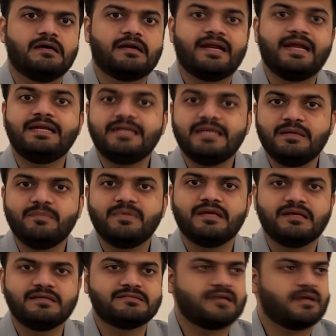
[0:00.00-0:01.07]
Red
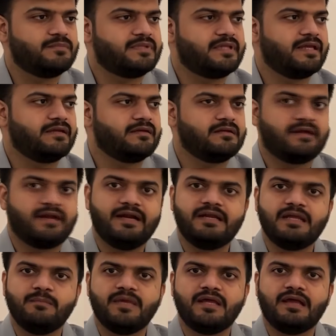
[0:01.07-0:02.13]
teaming is something, red
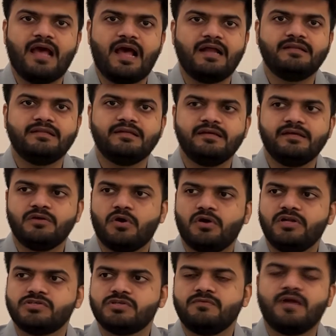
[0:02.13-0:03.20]
teaming and the
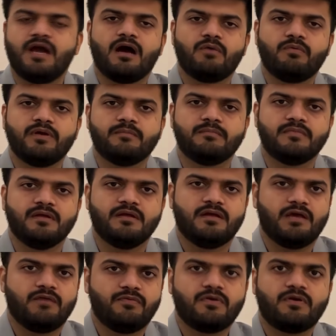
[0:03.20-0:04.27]
knowledge of dark web,
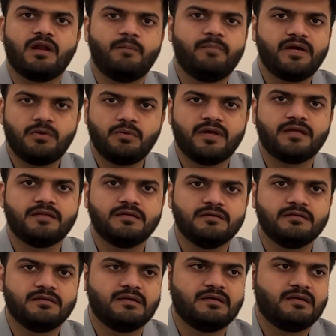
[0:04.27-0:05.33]
if you club it together
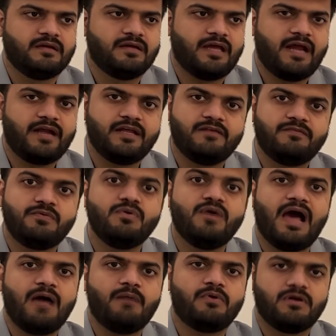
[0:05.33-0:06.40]
and if you
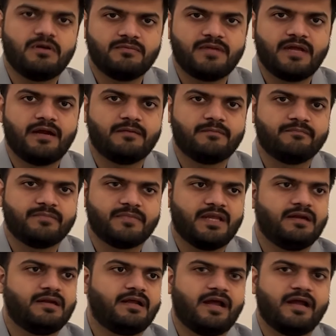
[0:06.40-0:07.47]
have all of that,
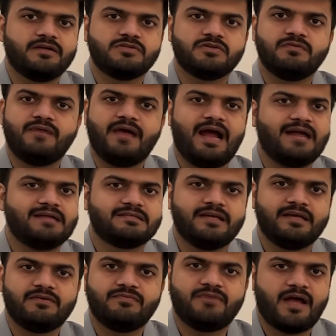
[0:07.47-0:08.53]
it kind of adds
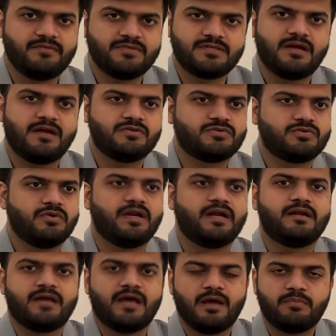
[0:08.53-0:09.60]
like 5 stars to your
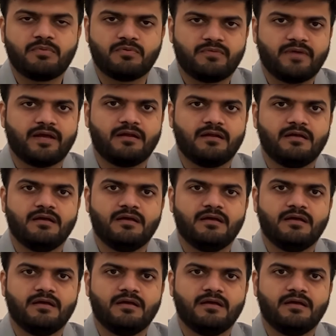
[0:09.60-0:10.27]
entire profile.